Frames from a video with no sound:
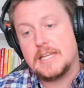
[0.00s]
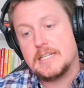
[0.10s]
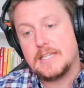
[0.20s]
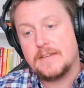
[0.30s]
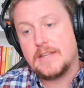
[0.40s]
I
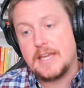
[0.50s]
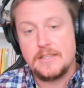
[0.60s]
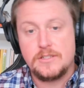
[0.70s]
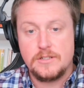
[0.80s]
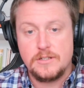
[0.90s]
just have to
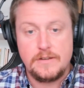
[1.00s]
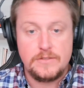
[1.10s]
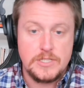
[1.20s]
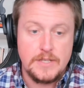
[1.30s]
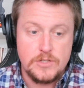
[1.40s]
answer. I
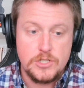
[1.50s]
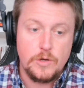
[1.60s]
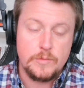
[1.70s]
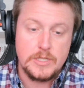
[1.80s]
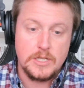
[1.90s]
just have to
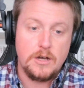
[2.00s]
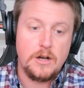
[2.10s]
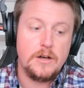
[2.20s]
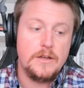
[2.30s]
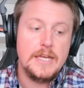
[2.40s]
show up to the
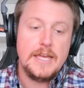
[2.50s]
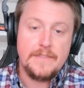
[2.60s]
call.